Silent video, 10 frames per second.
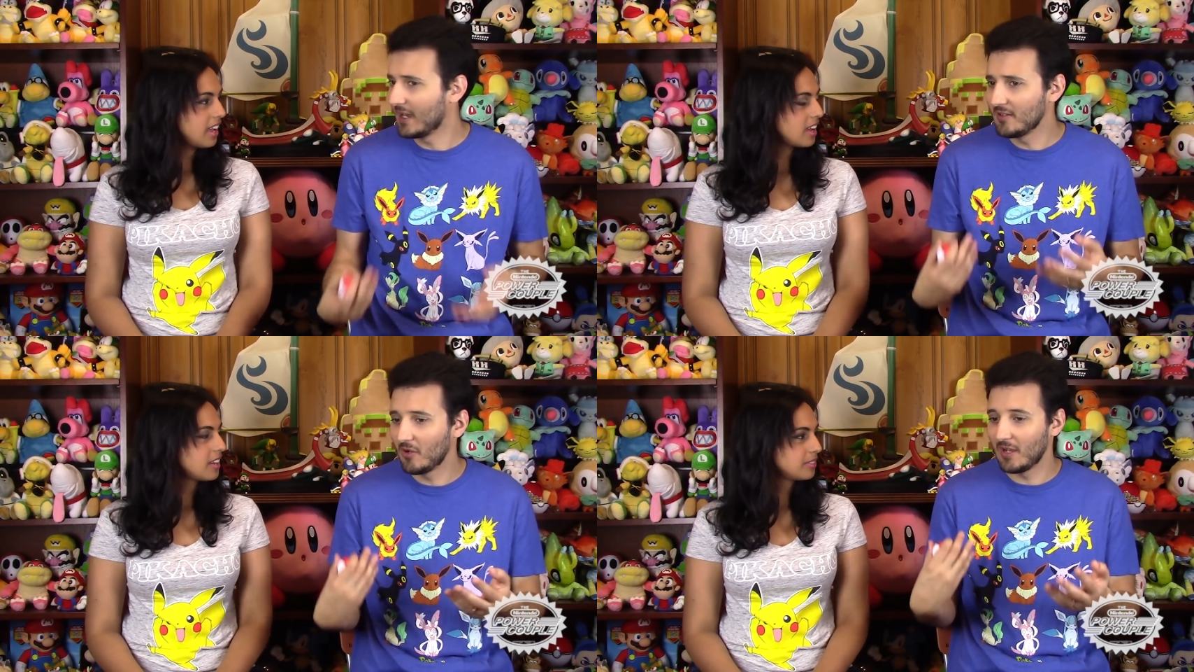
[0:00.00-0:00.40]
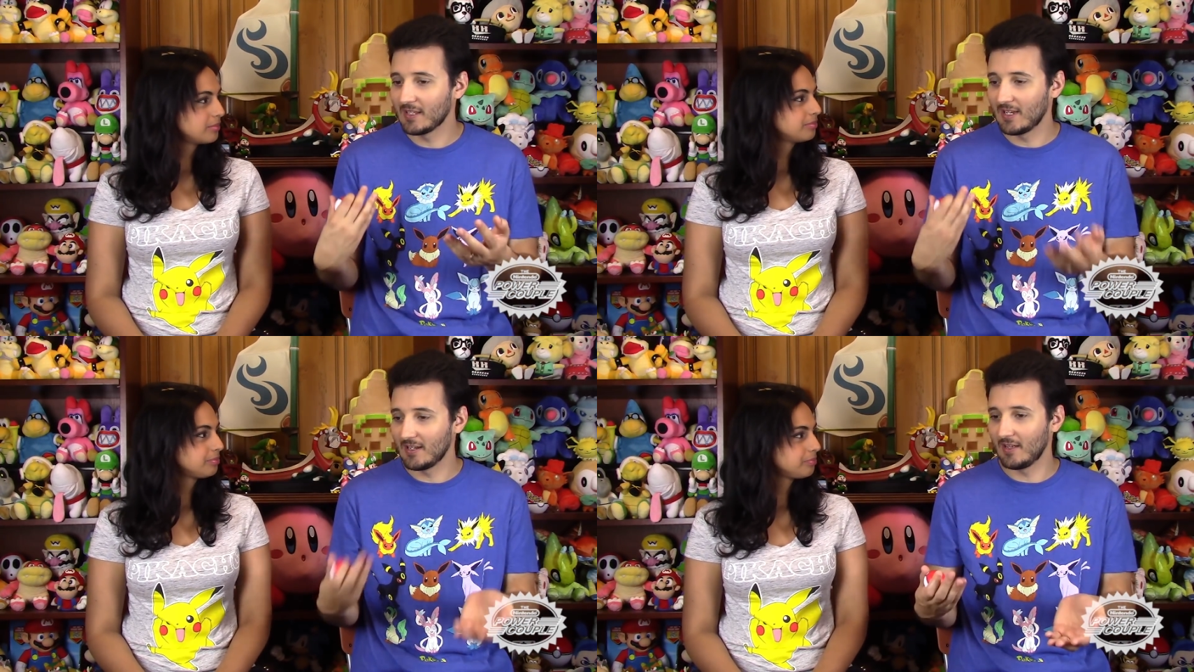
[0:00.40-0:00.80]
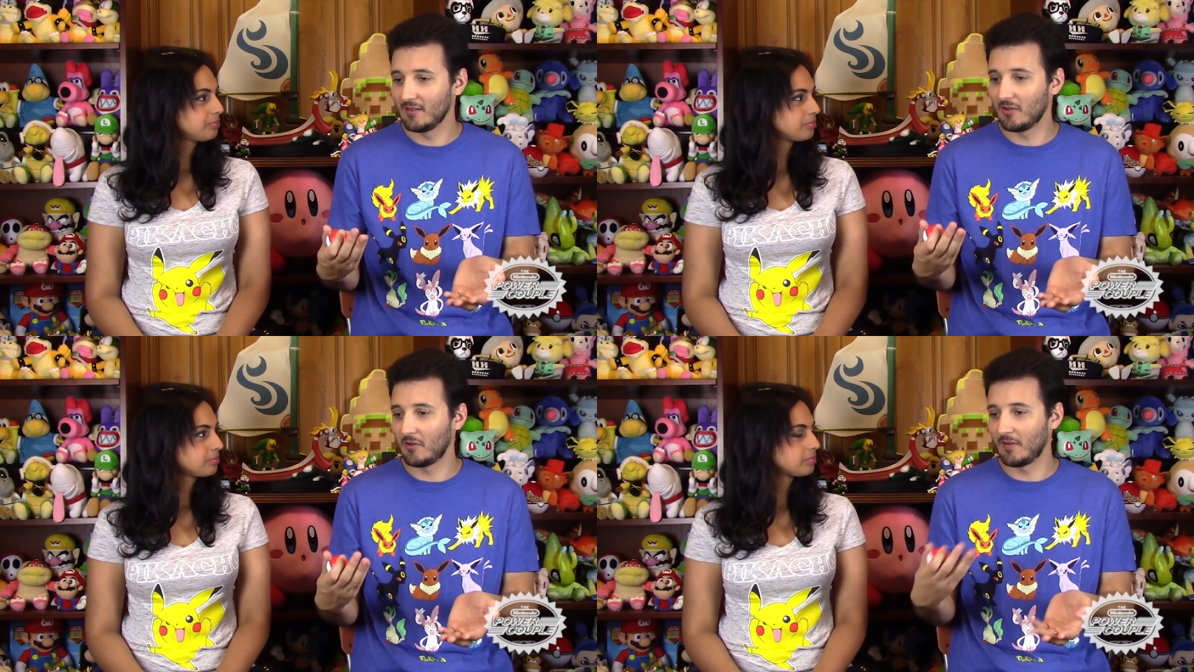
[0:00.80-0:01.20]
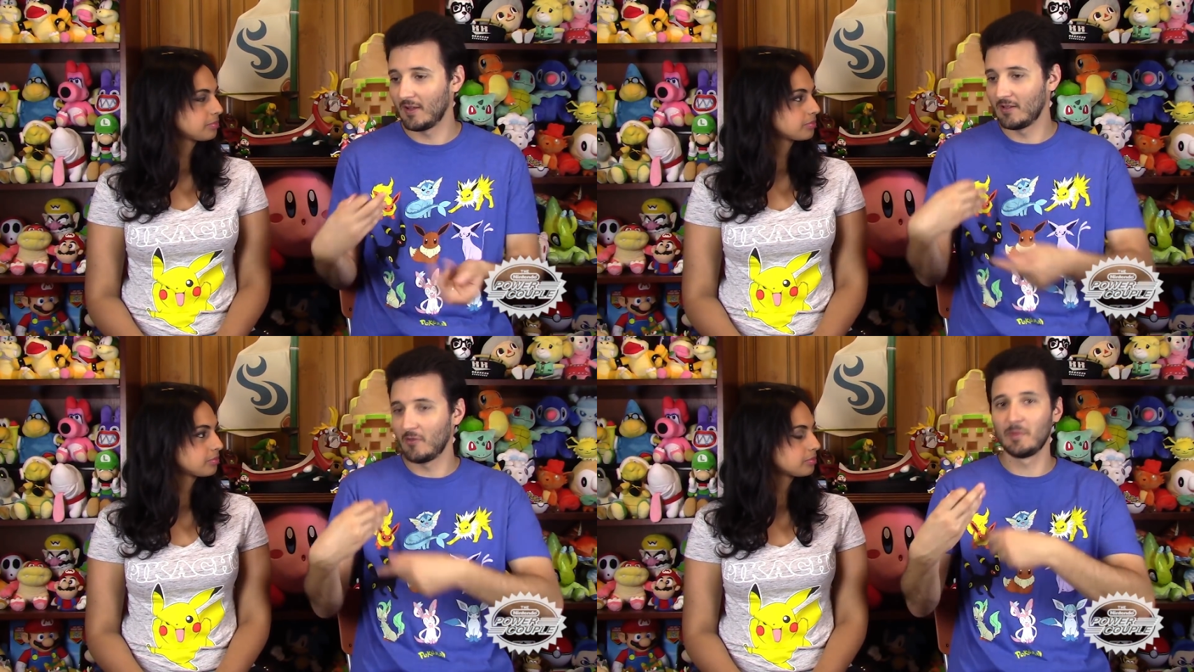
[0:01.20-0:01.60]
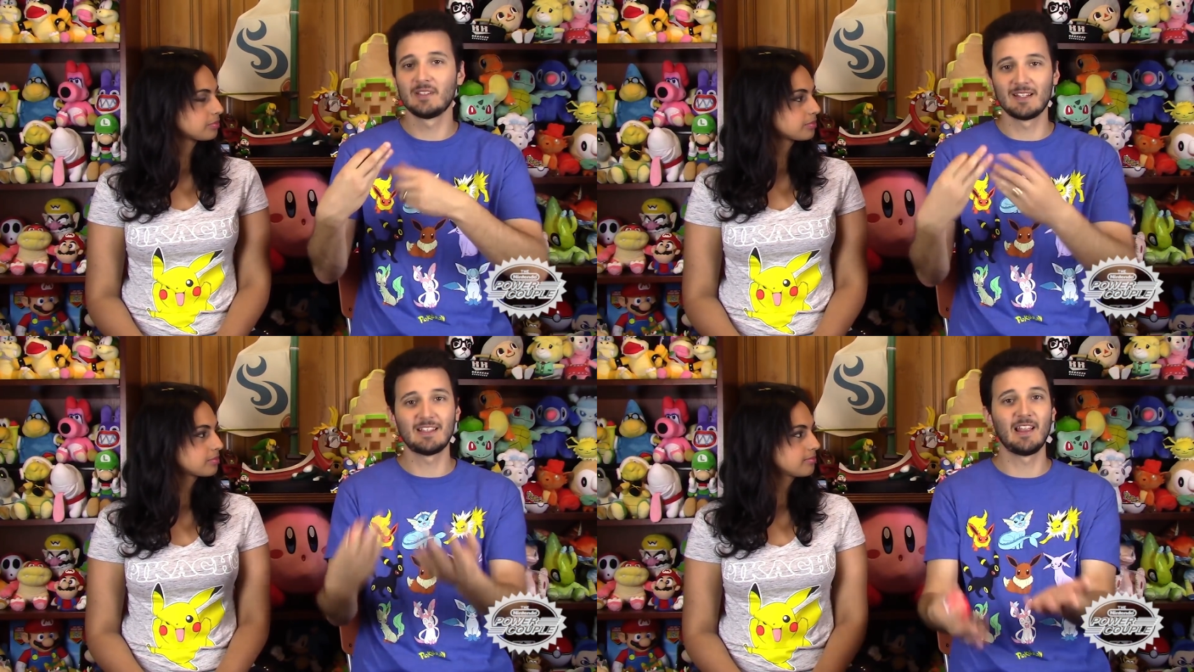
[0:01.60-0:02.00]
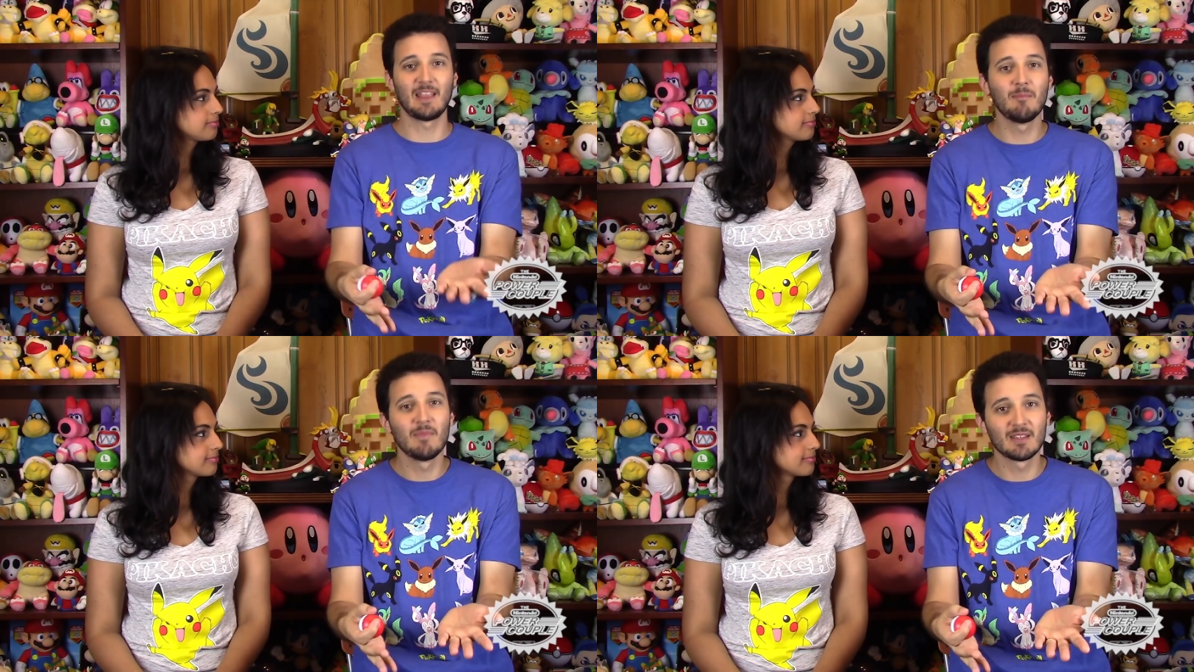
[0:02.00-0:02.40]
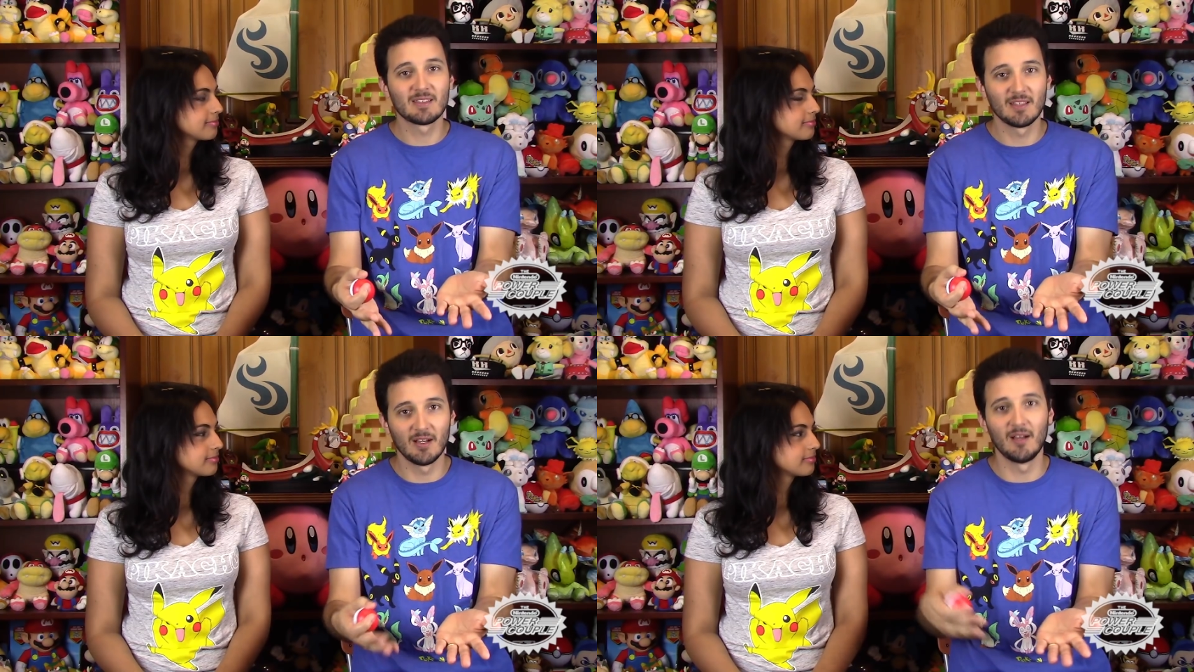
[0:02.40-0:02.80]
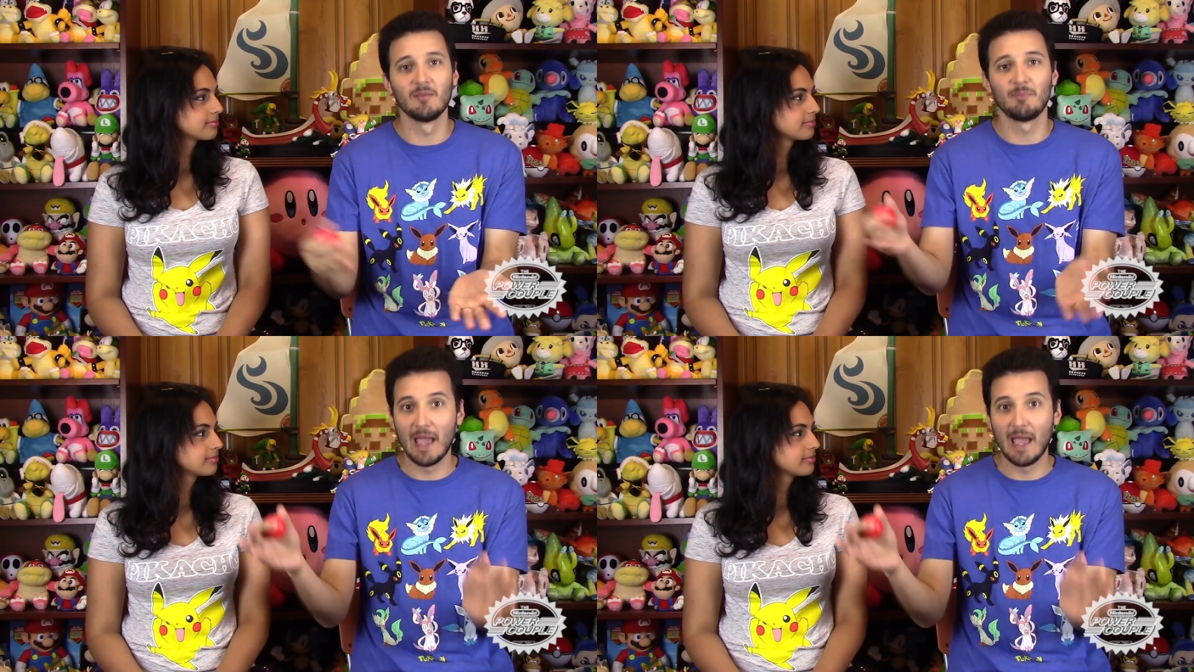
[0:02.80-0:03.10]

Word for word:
Speaker 1: I, I, know I kind of you know I know everybody's gonna say like they missed the uh,